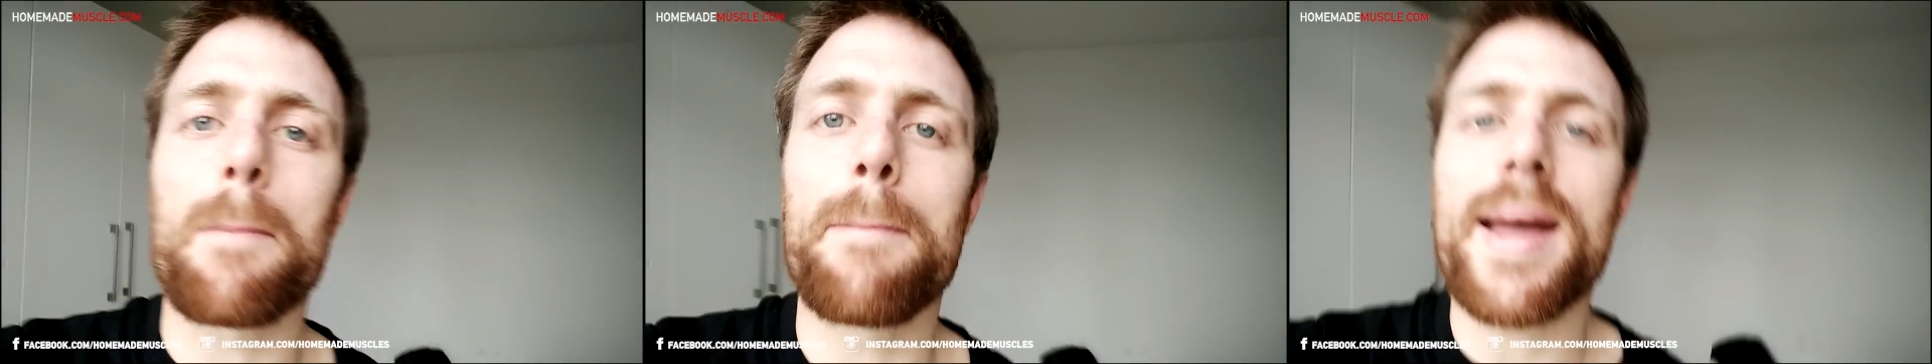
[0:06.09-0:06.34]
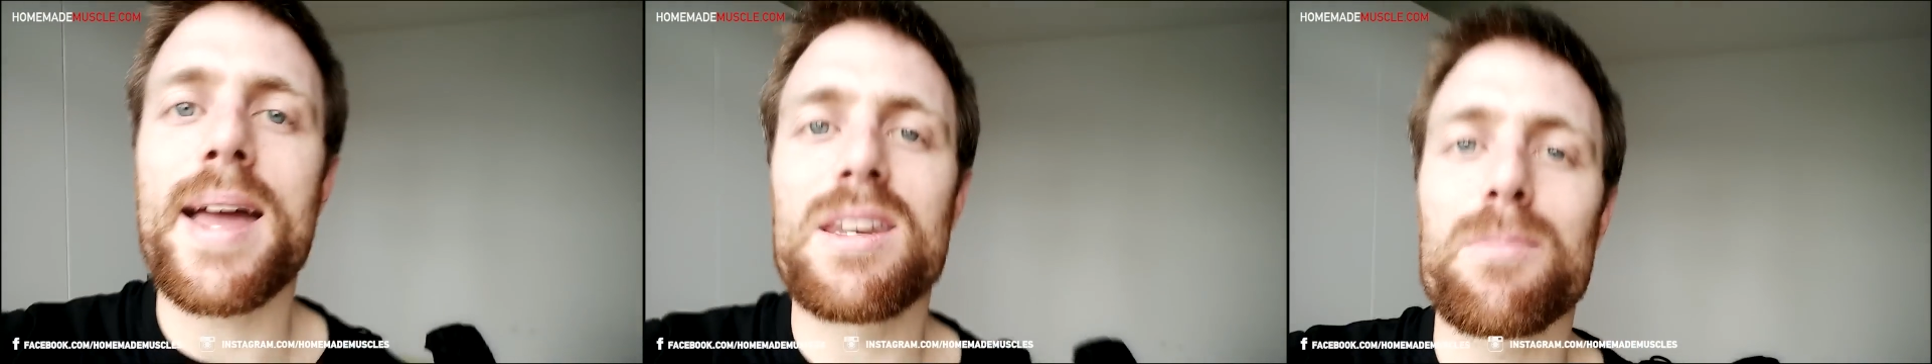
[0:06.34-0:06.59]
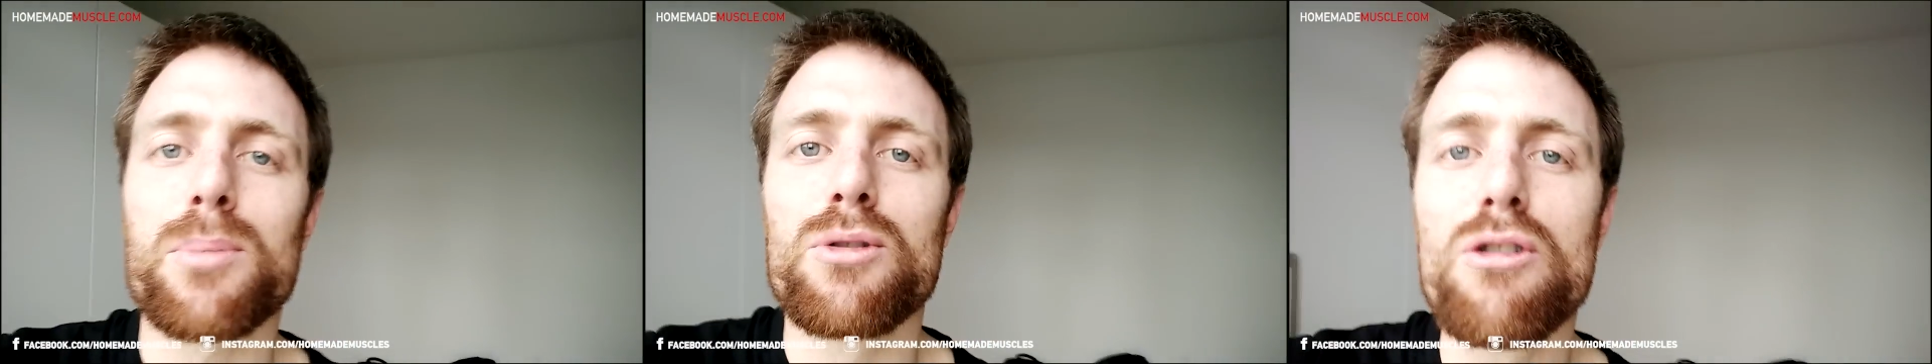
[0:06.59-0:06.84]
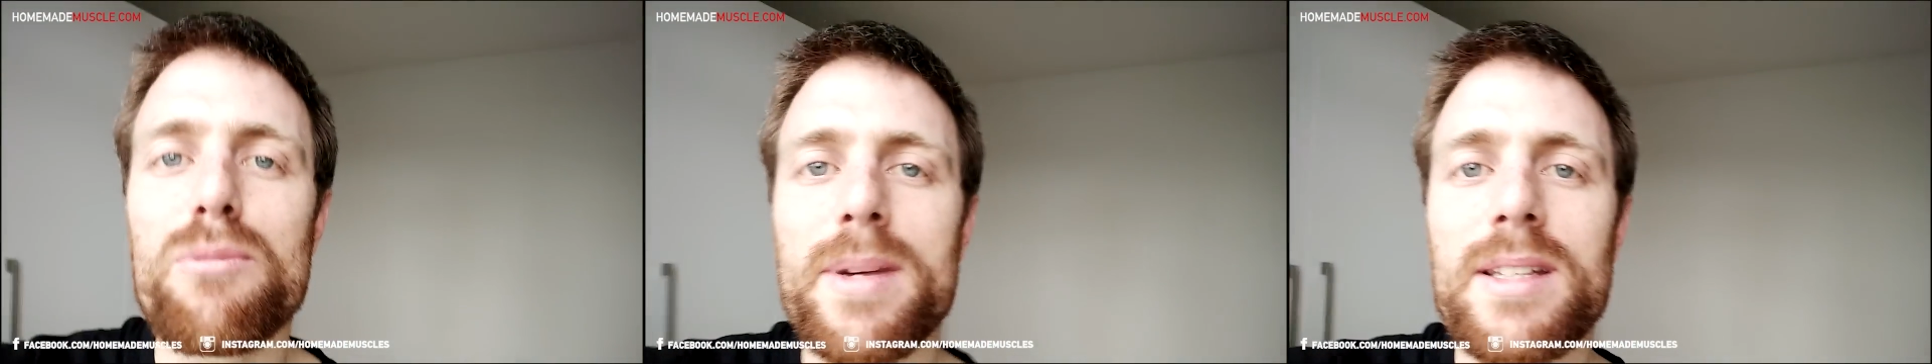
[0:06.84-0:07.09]

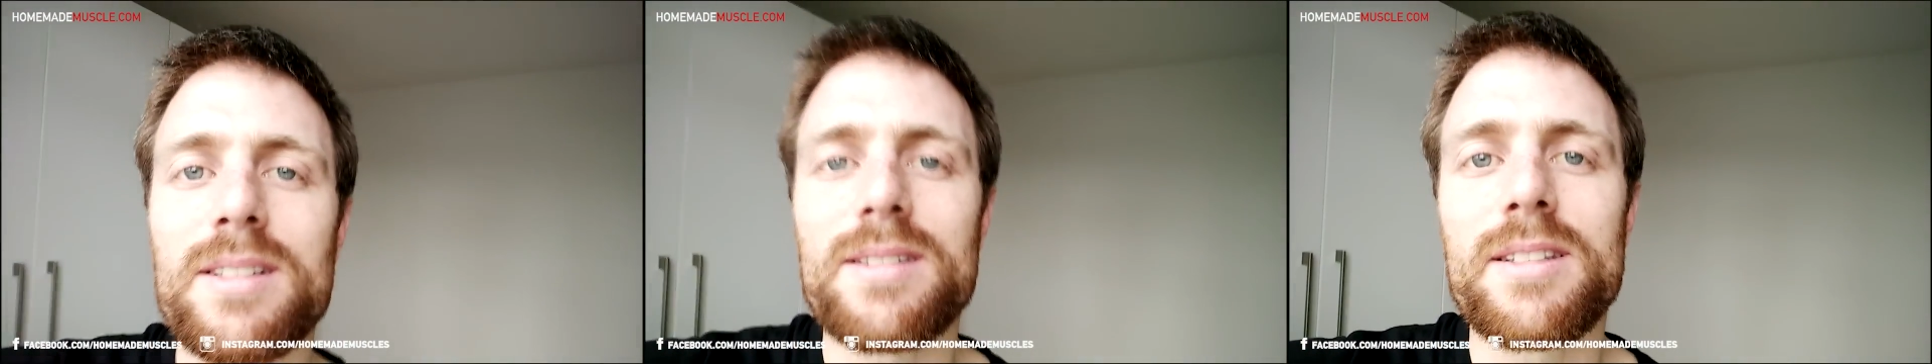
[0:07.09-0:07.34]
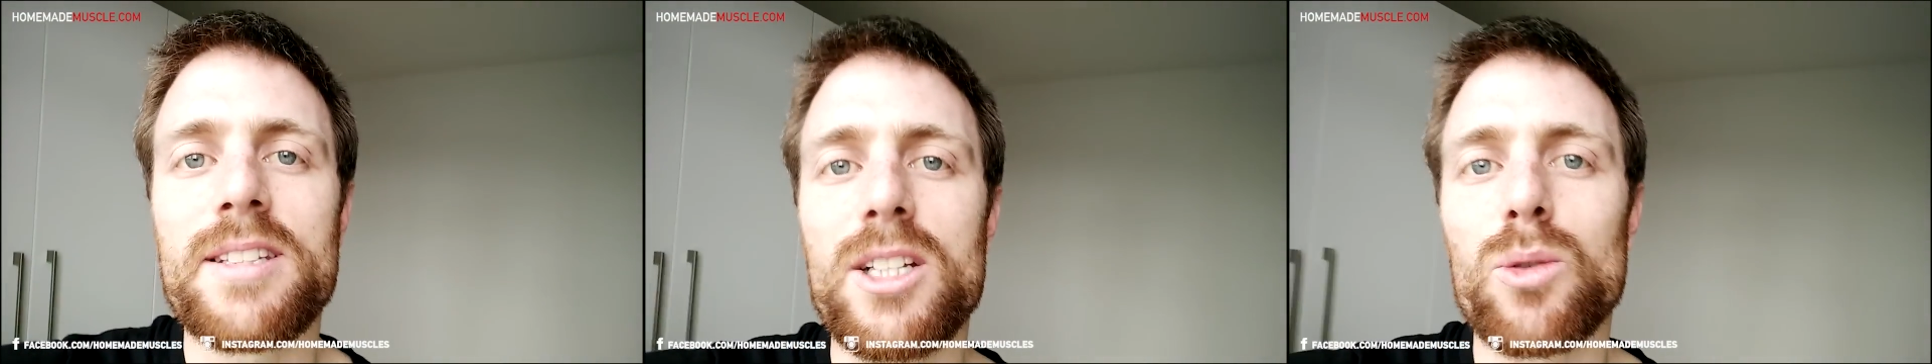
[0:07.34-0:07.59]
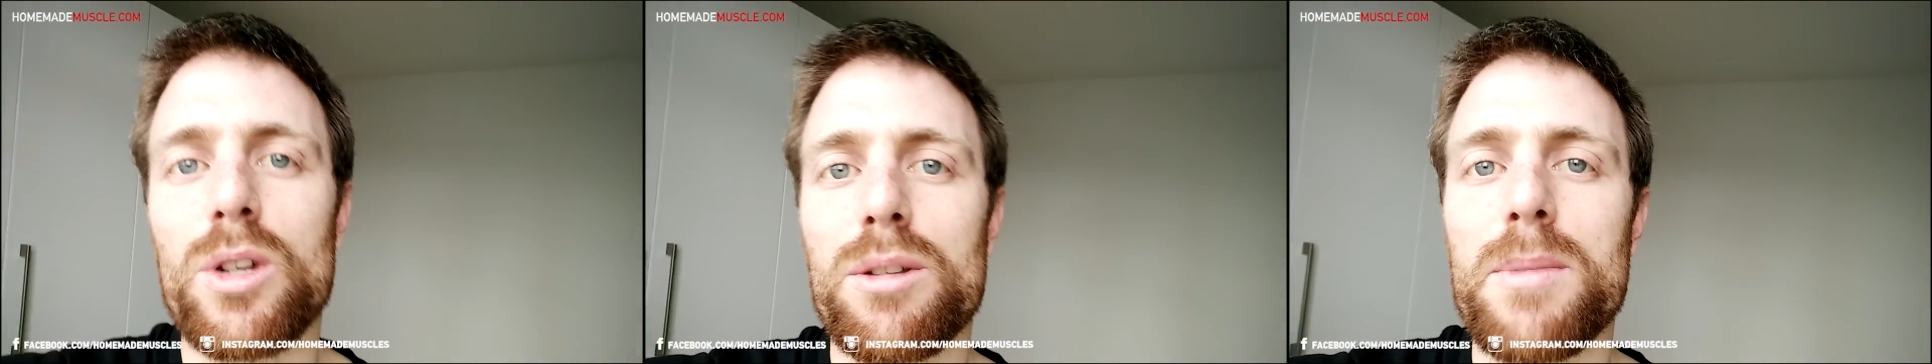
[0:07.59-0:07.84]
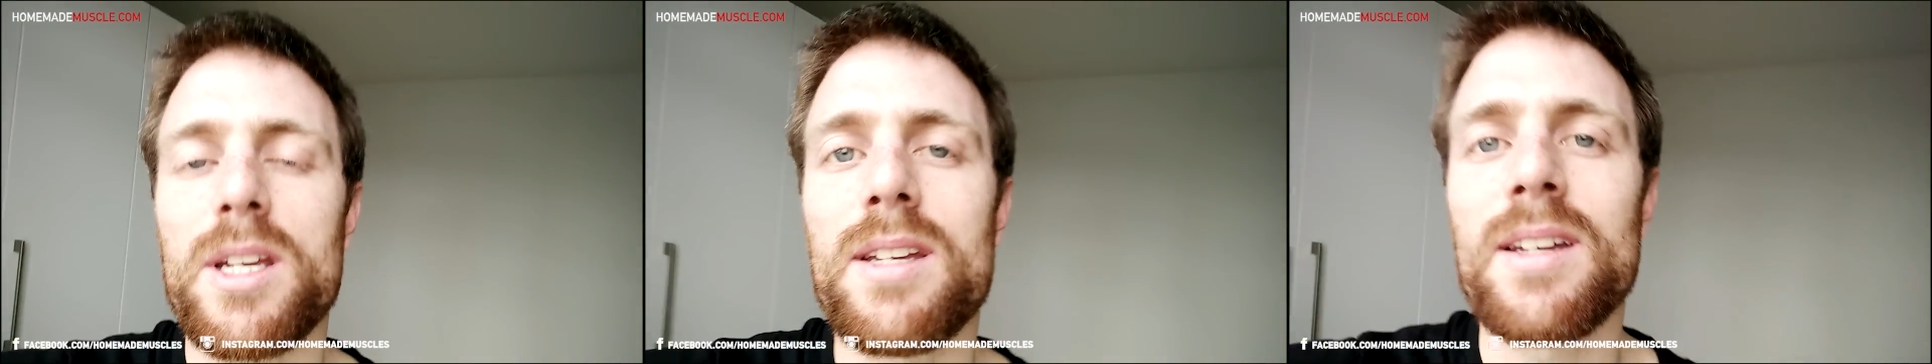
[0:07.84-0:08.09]
Menprovement did
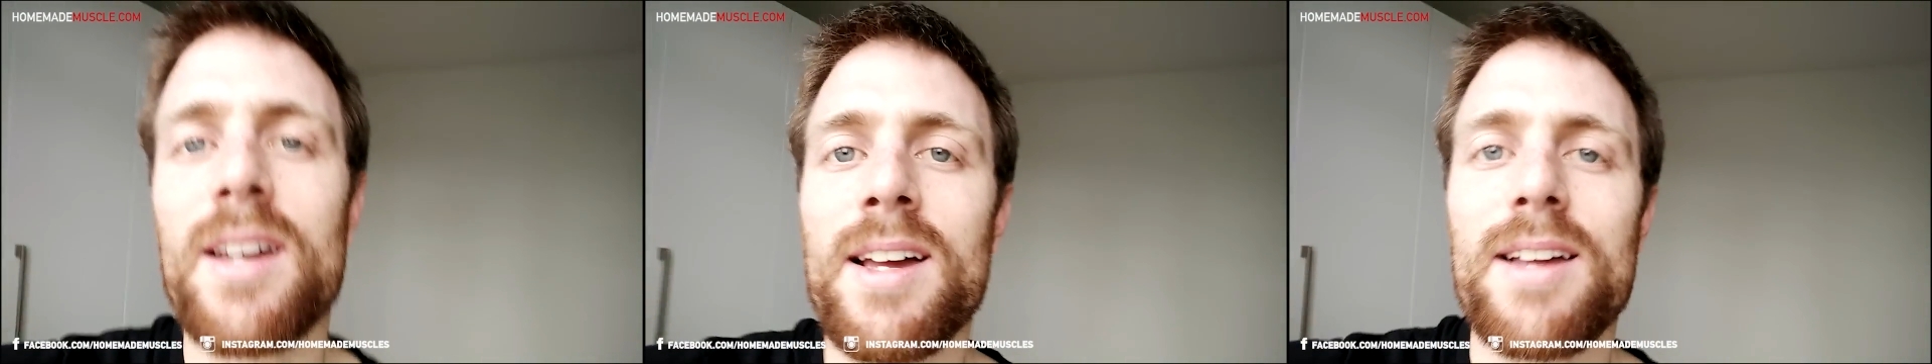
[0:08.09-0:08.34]
with me